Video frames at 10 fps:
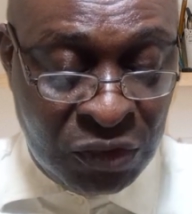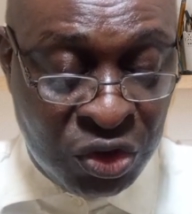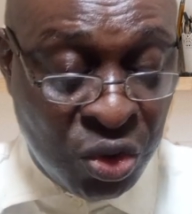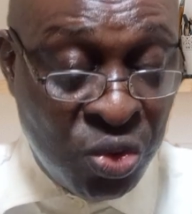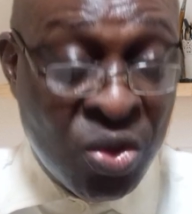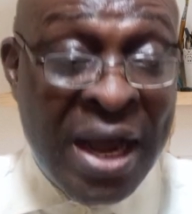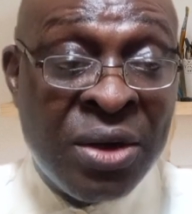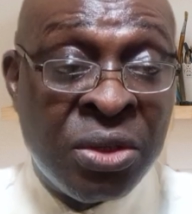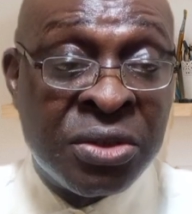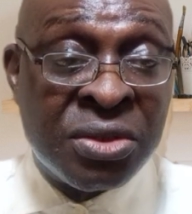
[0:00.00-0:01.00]
So you
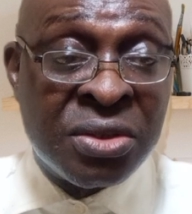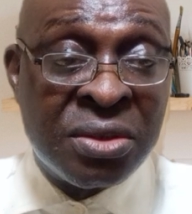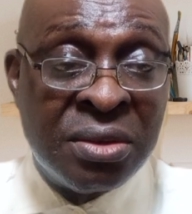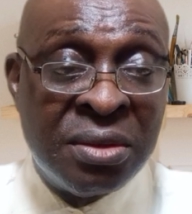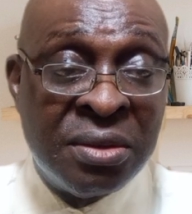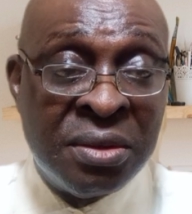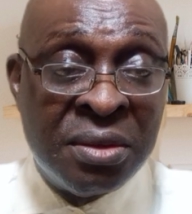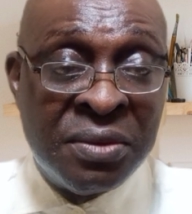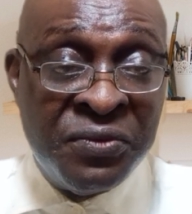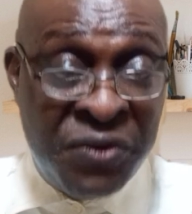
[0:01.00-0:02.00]
cannot
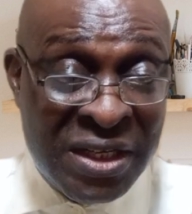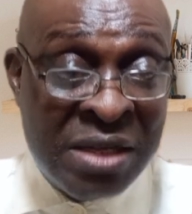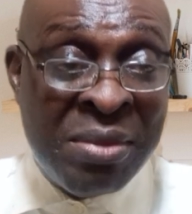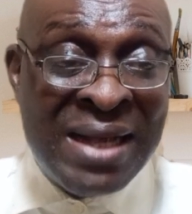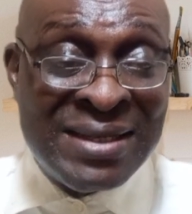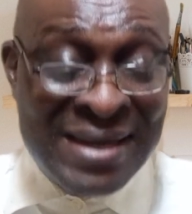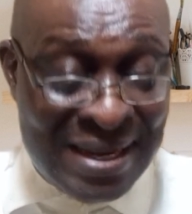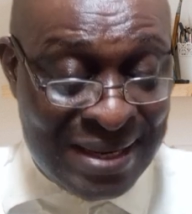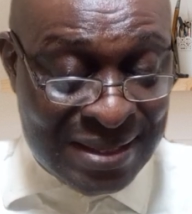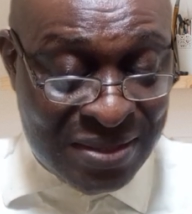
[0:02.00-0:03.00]
victimize the
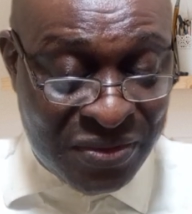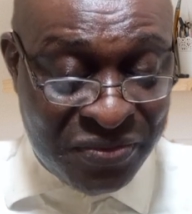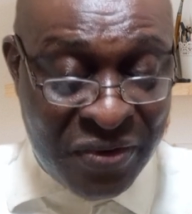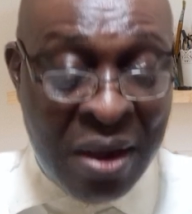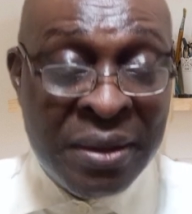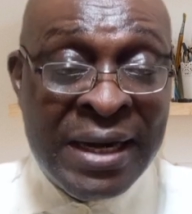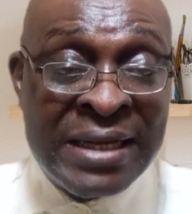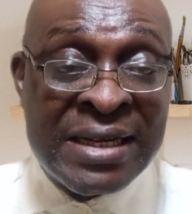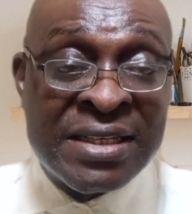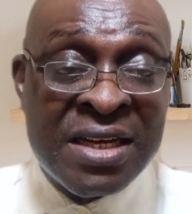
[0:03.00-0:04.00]

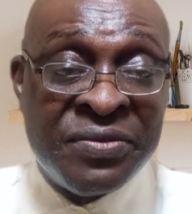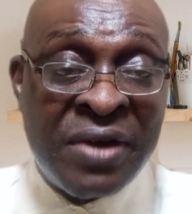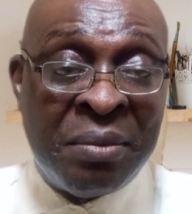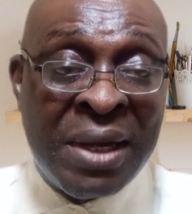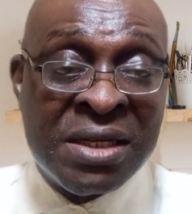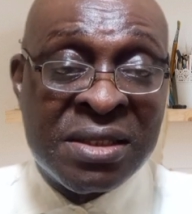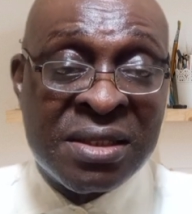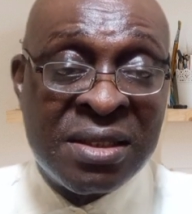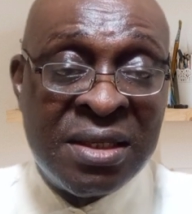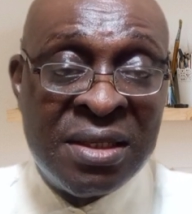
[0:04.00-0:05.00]
Niger State farmers,